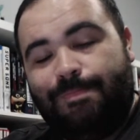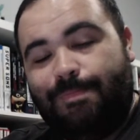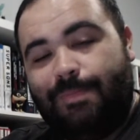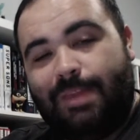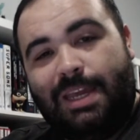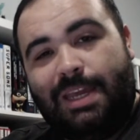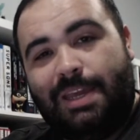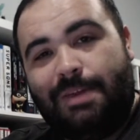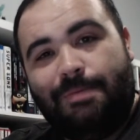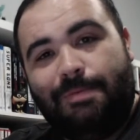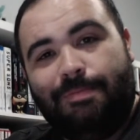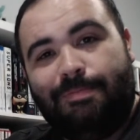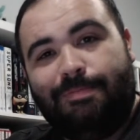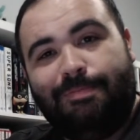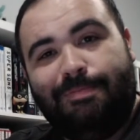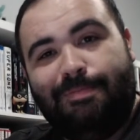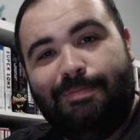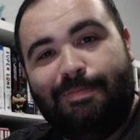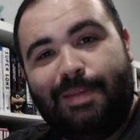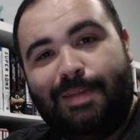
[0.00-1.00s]
thank you.
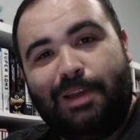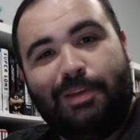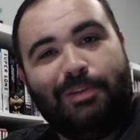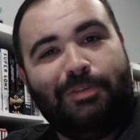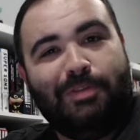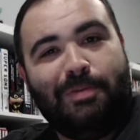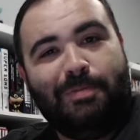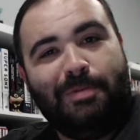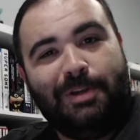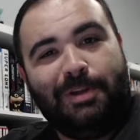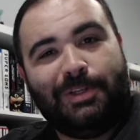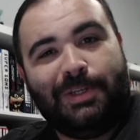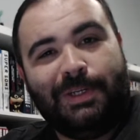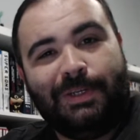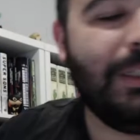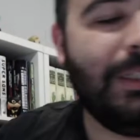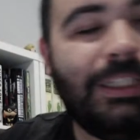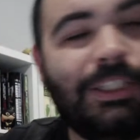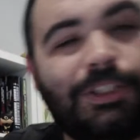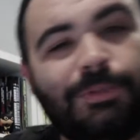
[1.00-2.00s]
Thank you so much.
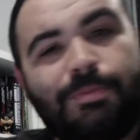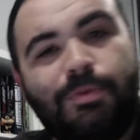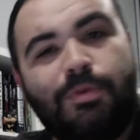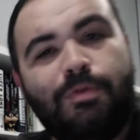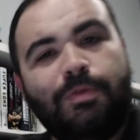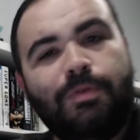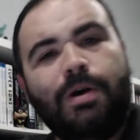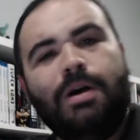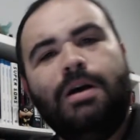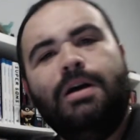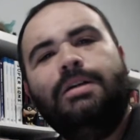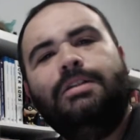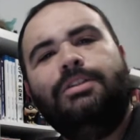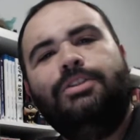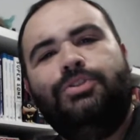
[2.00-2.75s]
Let's move on